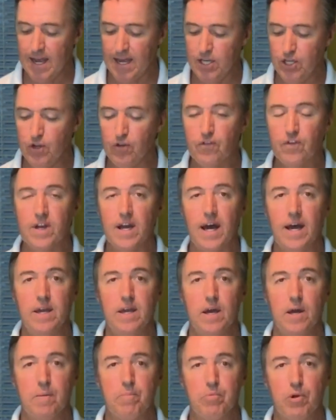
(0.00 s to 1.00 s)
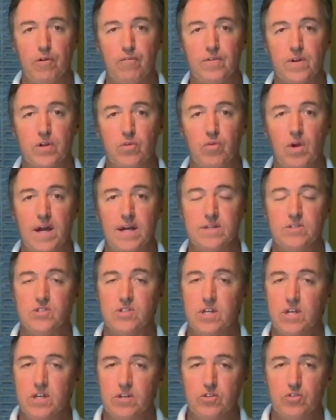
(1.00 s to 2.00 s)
and you've got perfect rice.